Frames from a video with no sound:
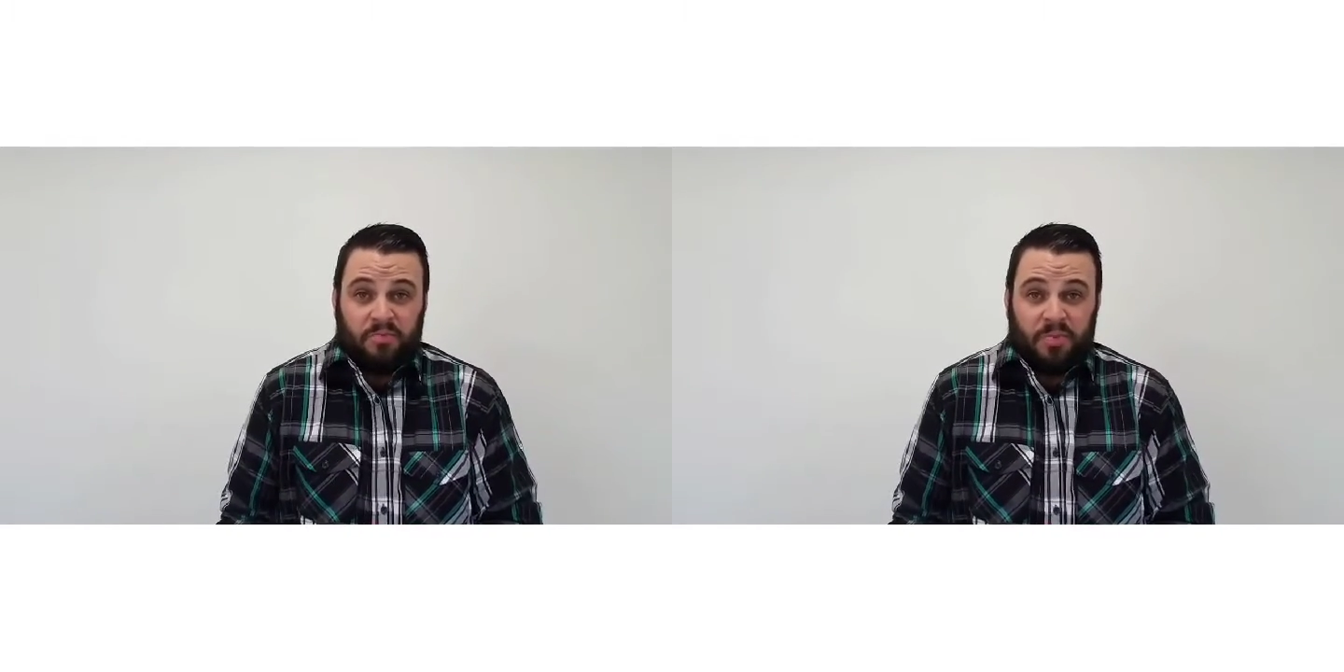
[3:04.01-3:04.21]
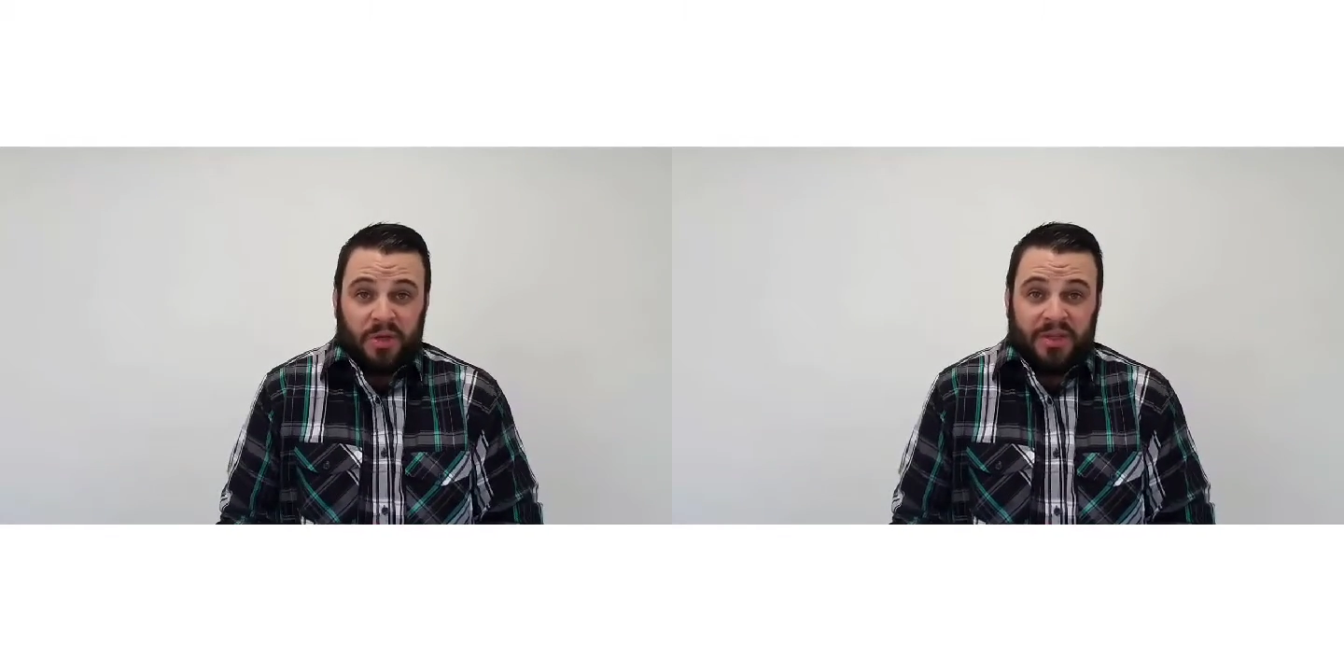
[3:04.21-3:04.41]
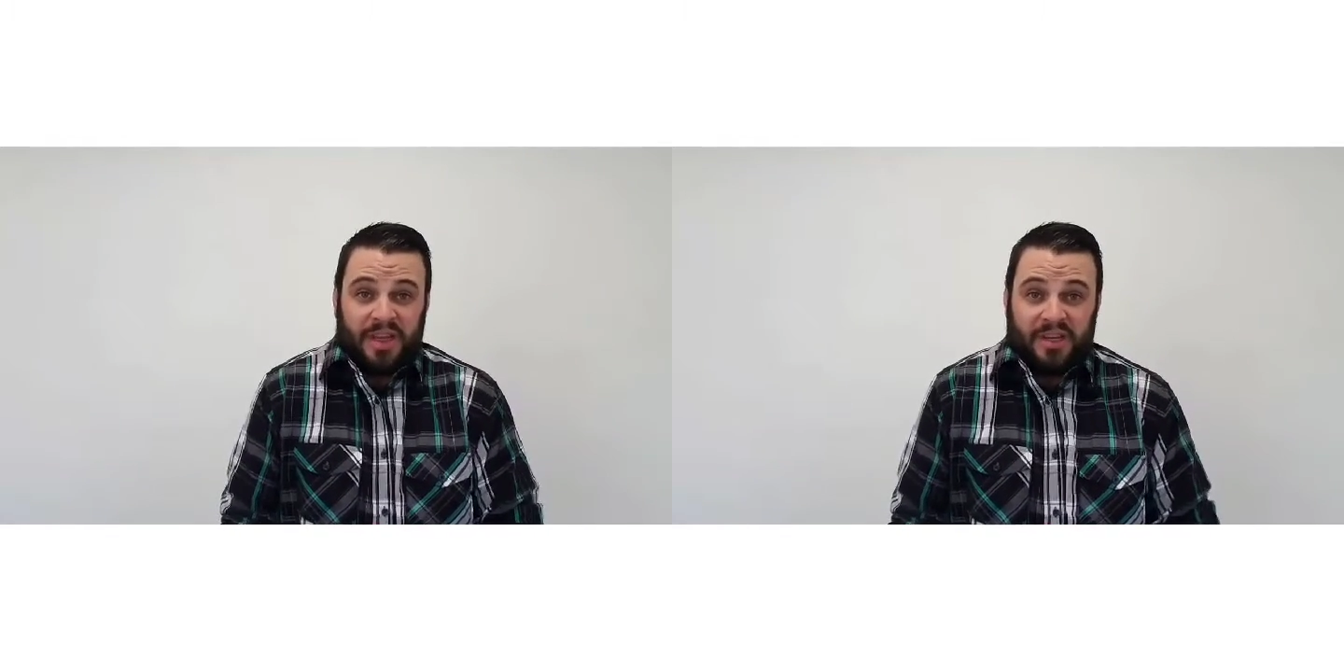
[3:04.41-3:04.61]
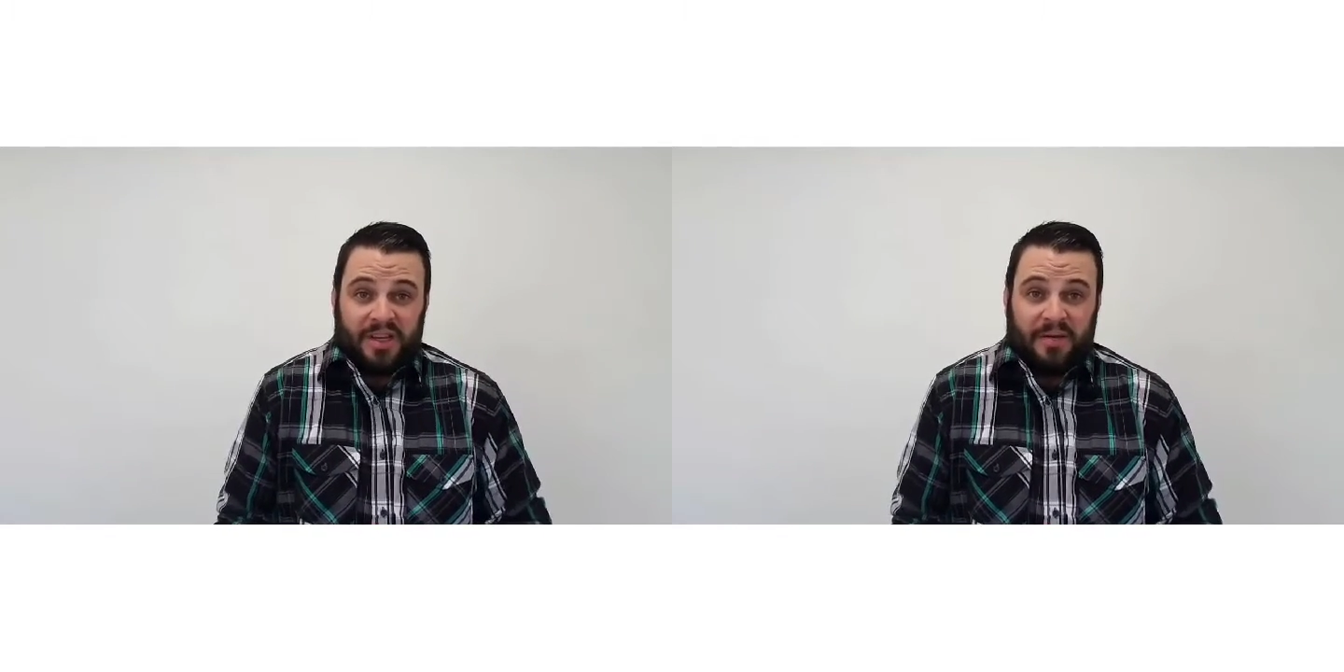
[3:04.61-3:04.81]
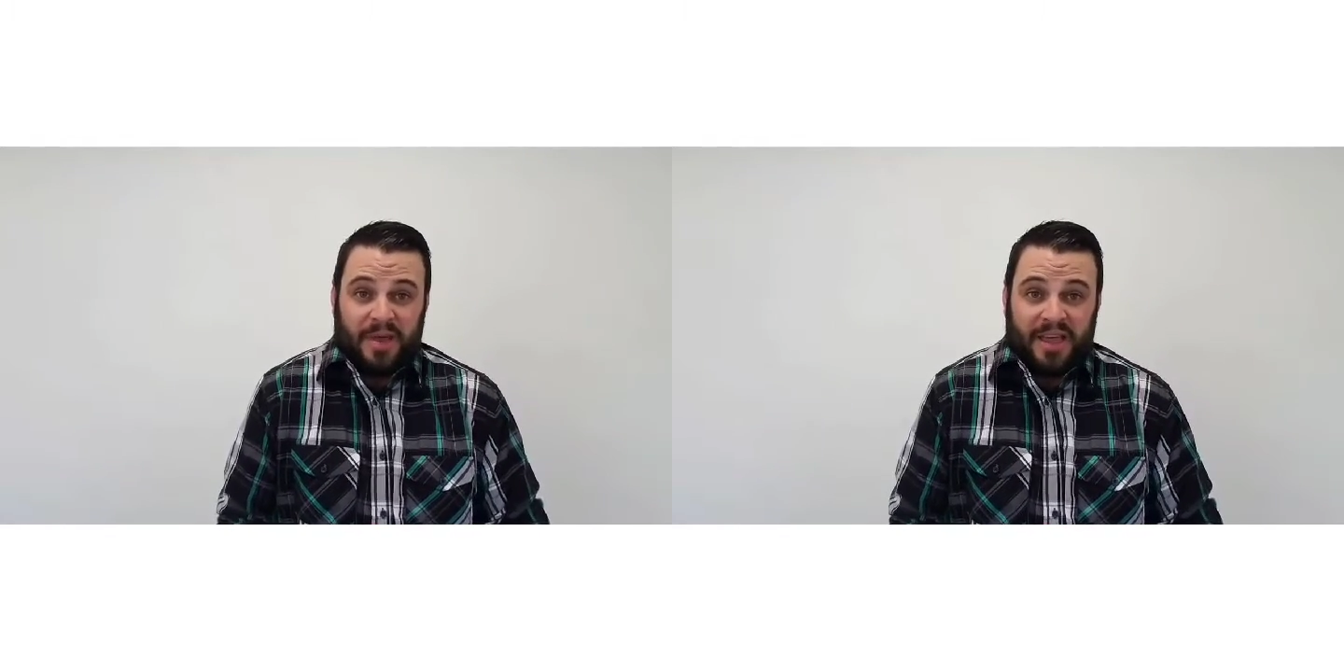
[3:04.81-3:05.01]
build it and you
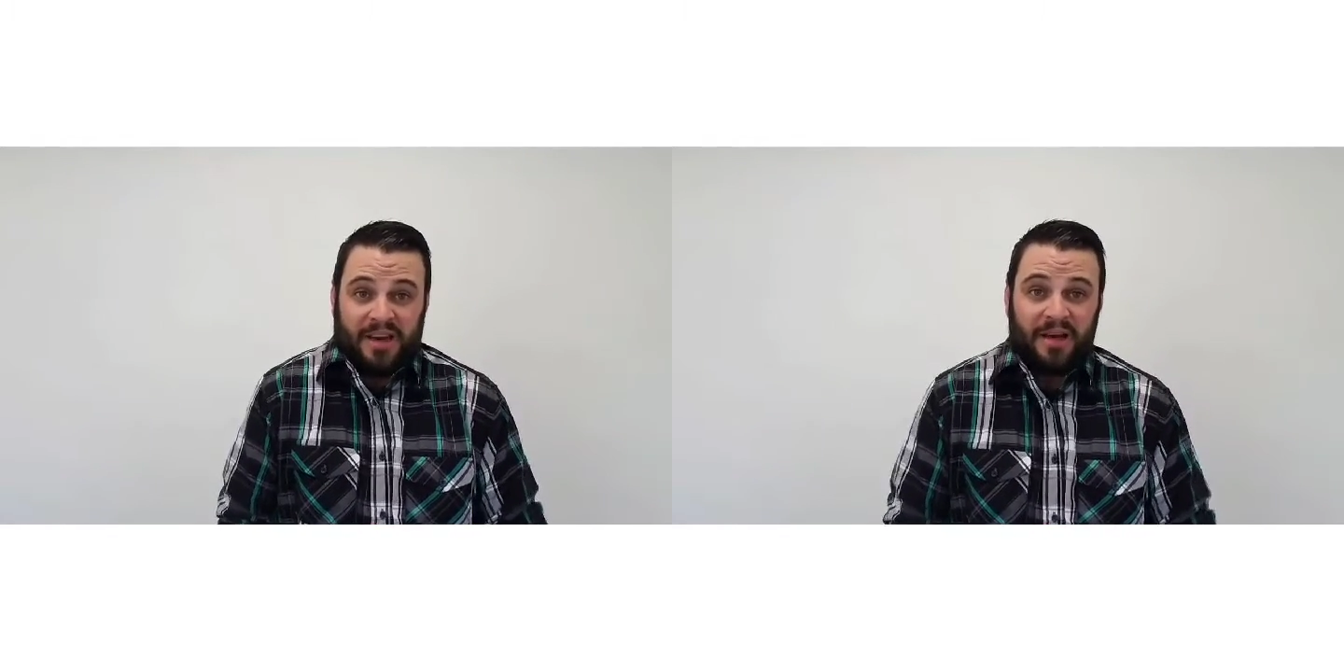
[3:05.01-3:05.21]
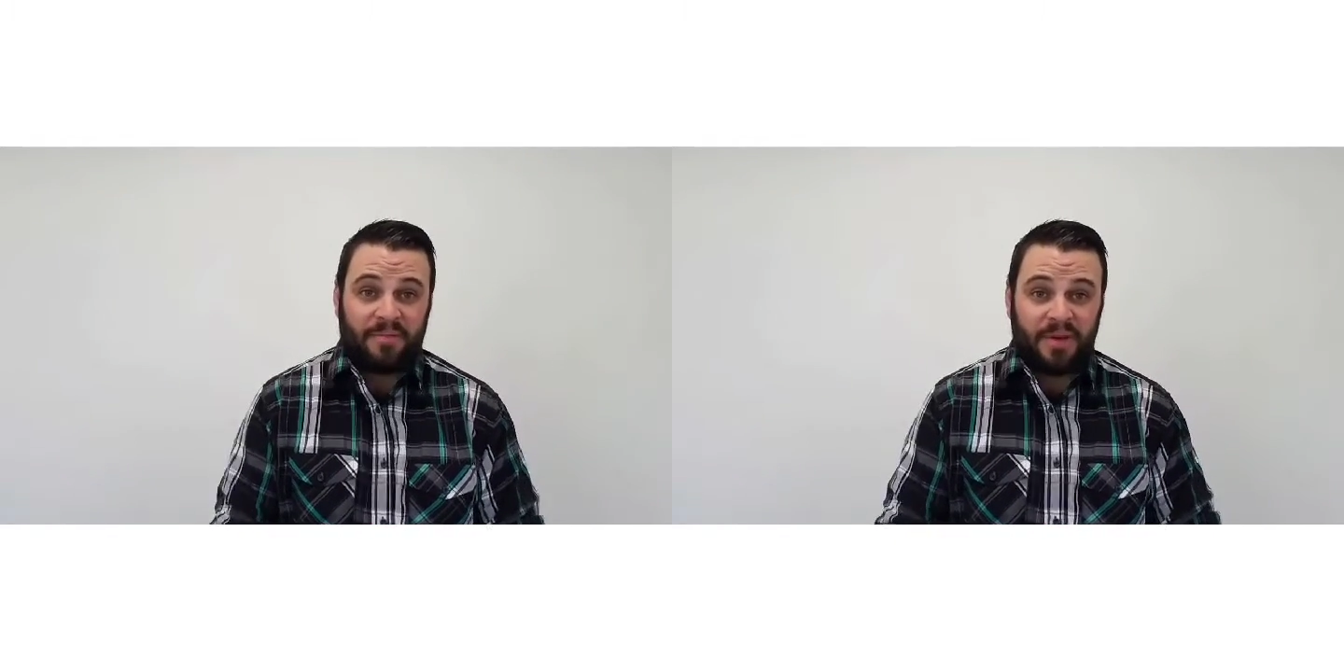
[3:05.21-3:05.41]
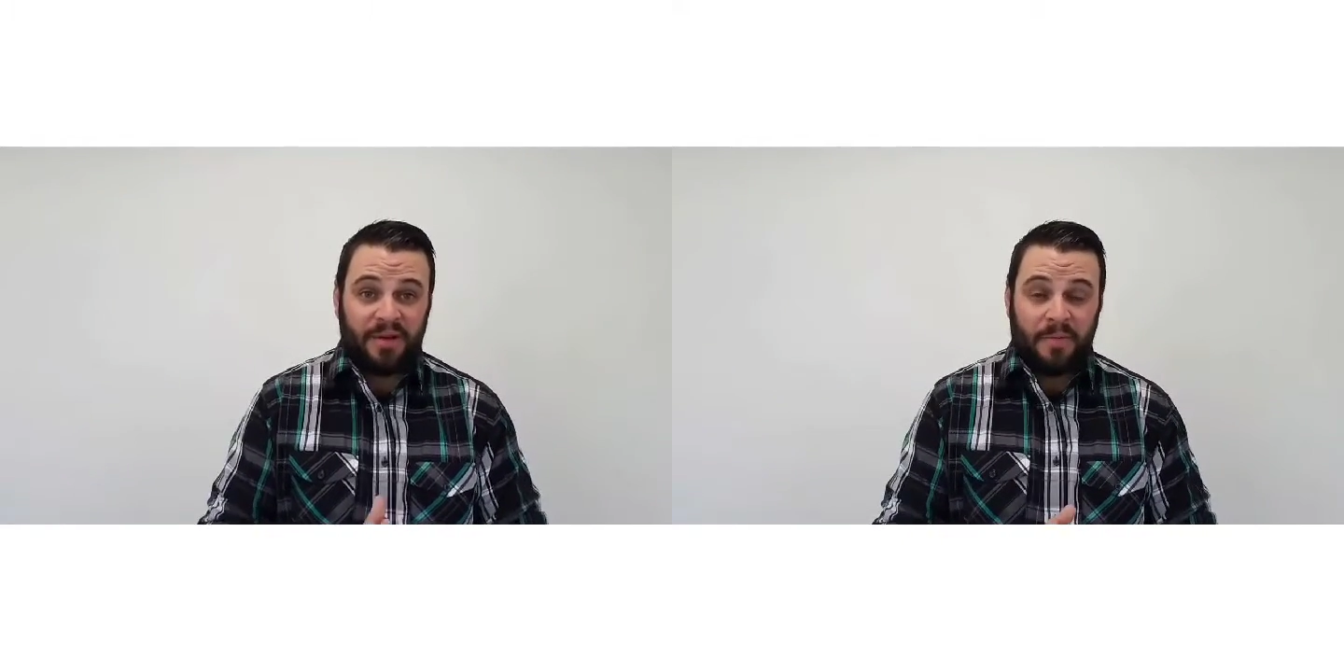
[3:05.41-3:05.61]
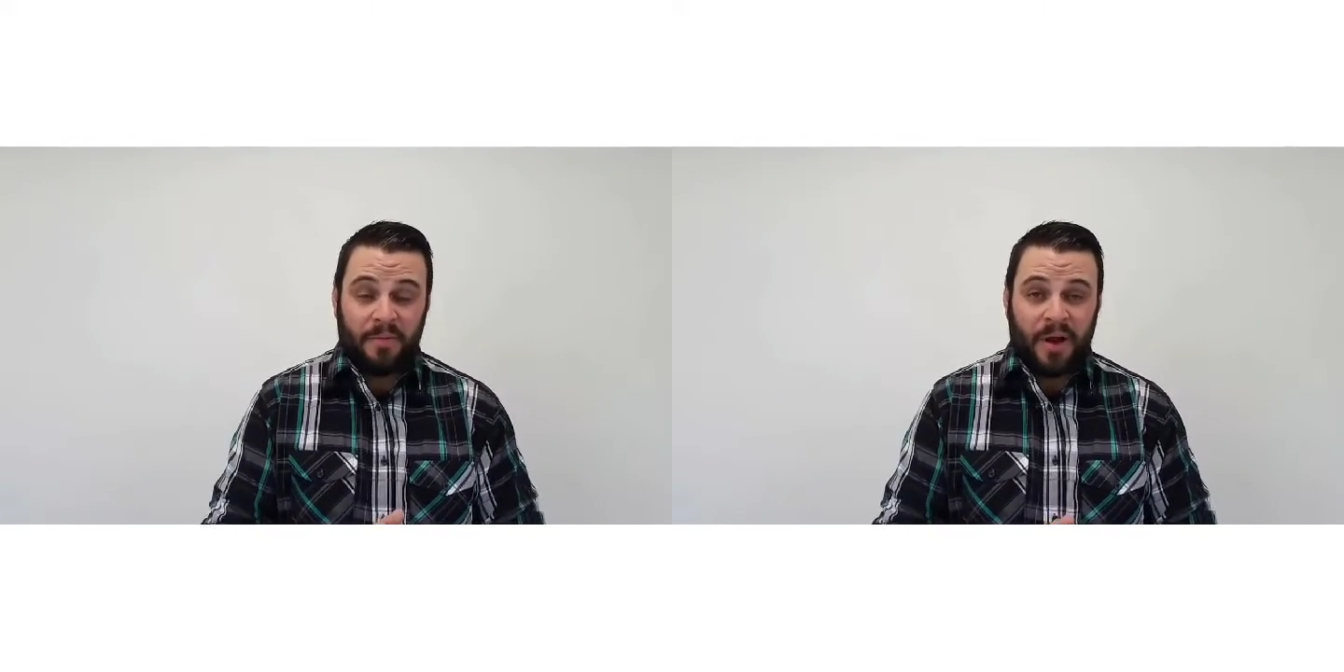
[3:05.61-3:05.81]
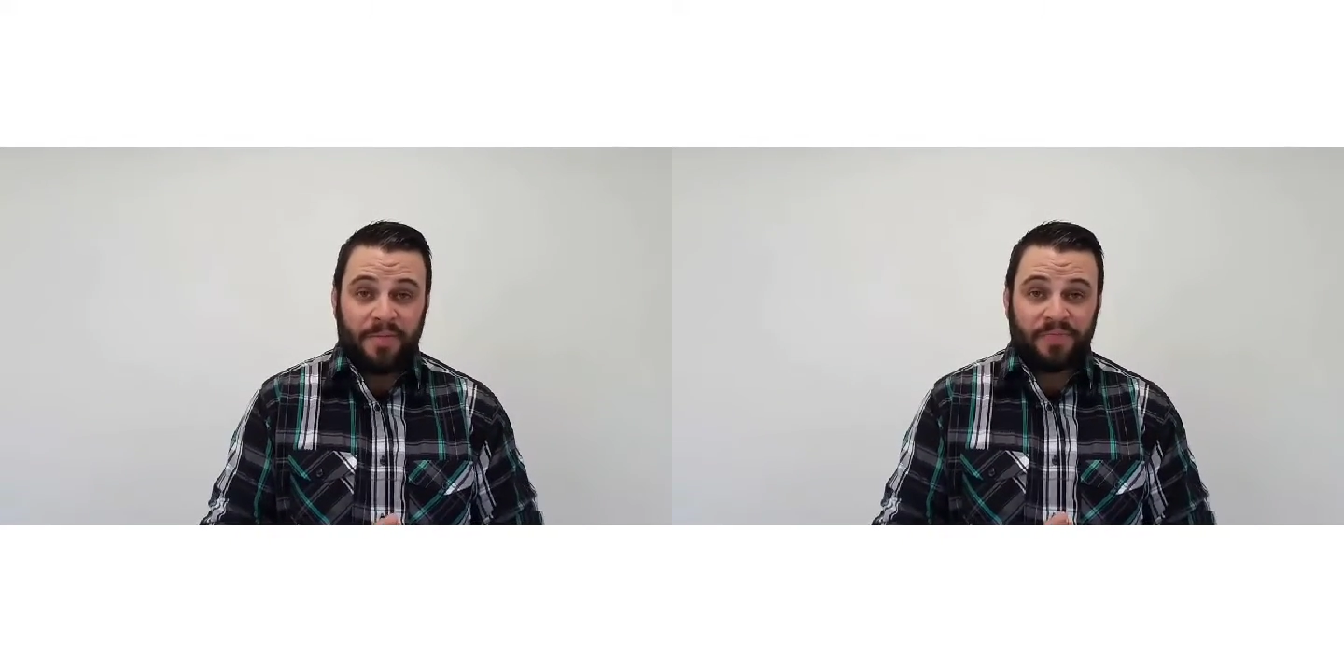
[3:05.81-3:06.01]
gotta make it up,
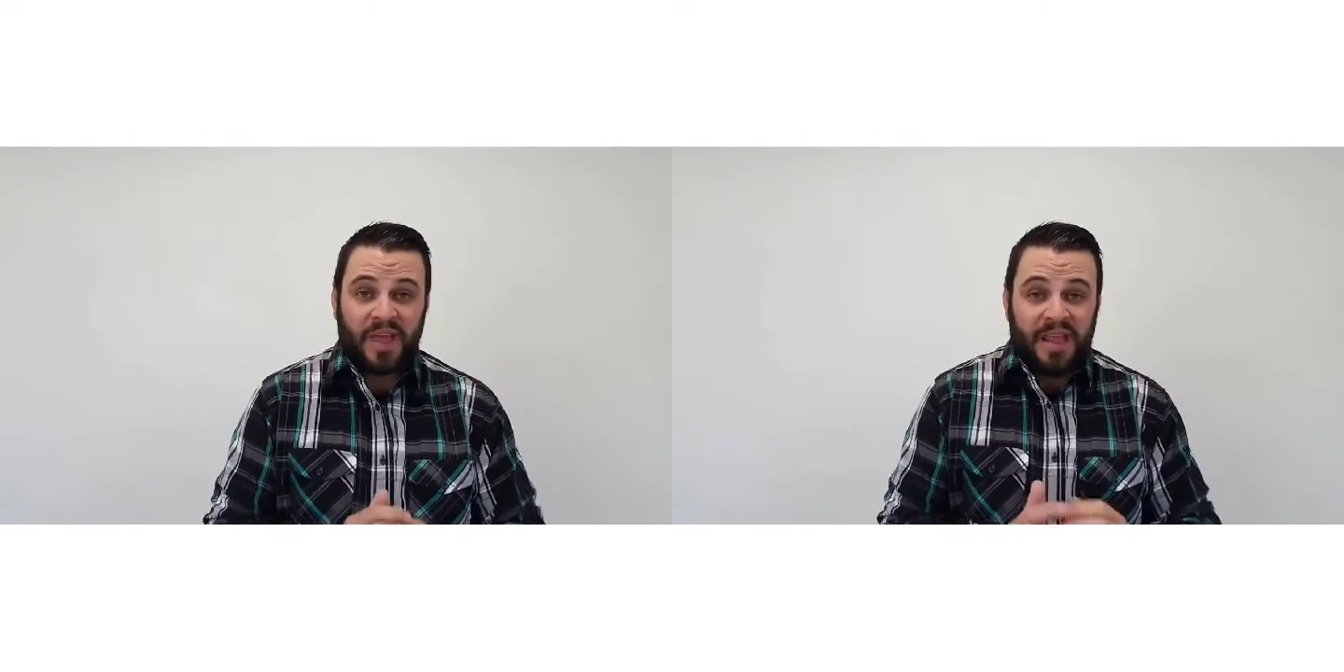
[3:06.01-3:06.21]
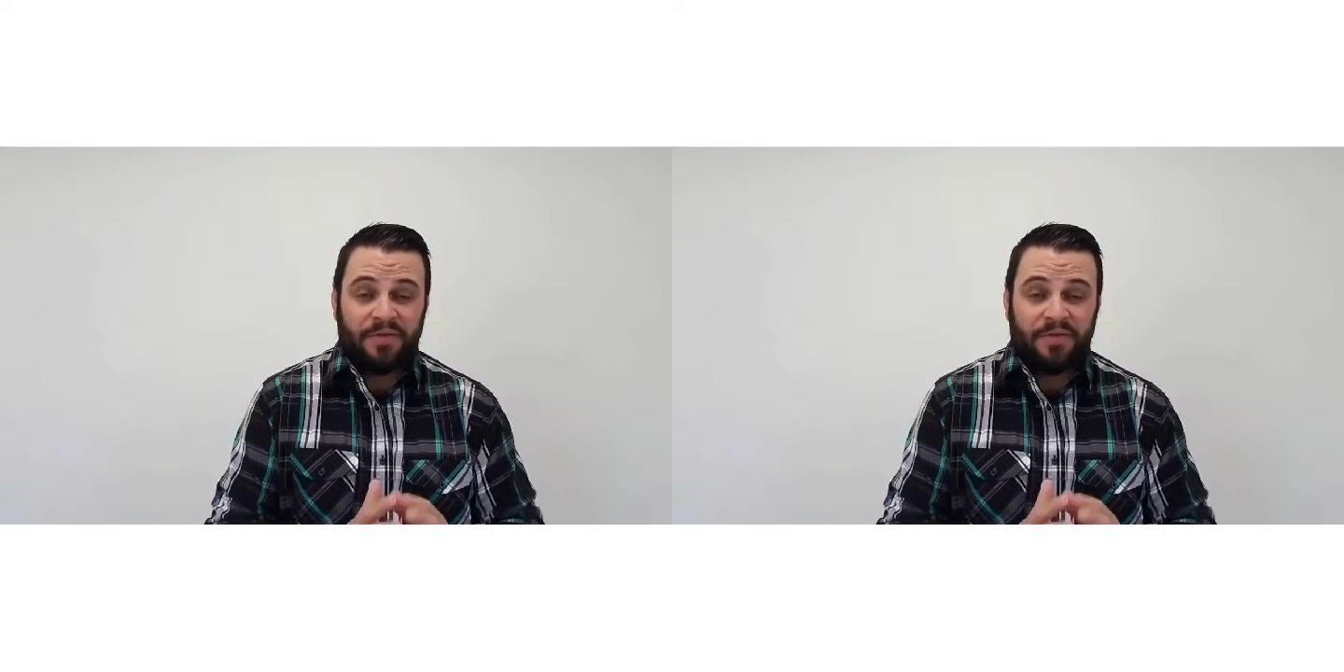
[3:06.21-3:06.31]
right?